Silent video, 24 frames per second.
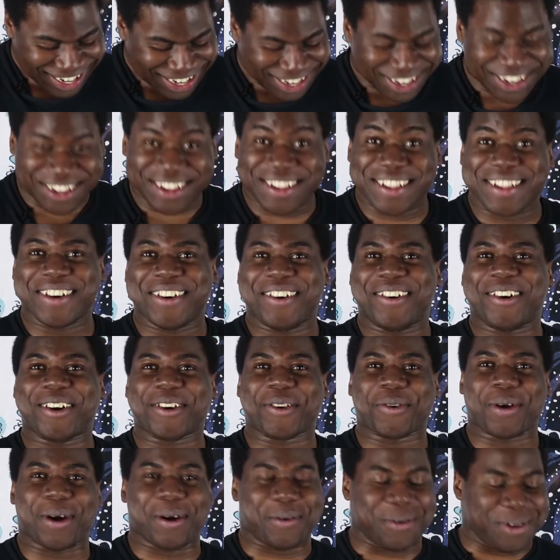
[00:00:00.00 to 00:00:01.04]
Lord,
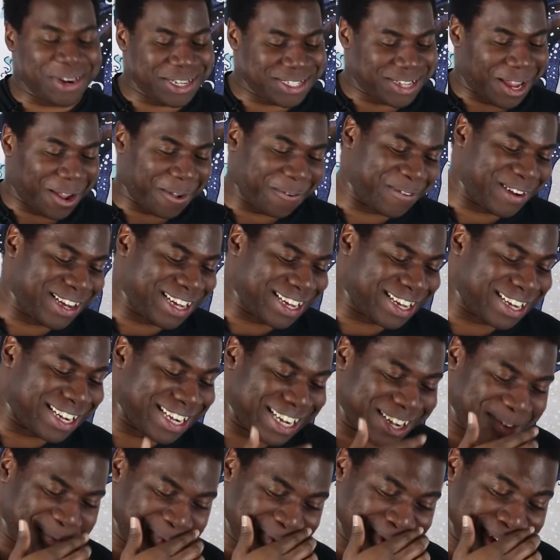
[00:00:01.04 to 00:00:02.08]
what was I
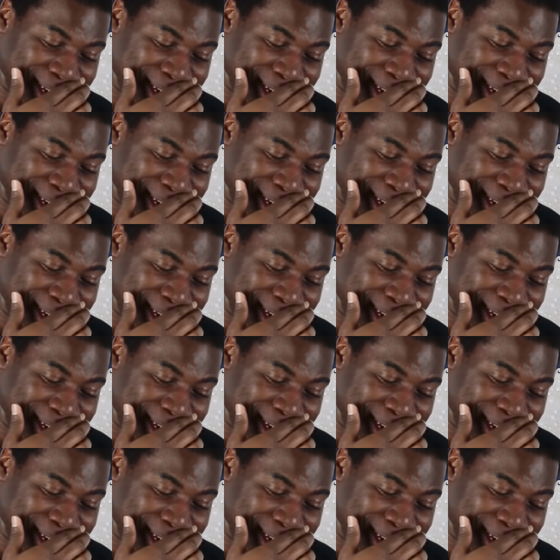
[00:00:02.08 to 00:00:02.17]
thinking?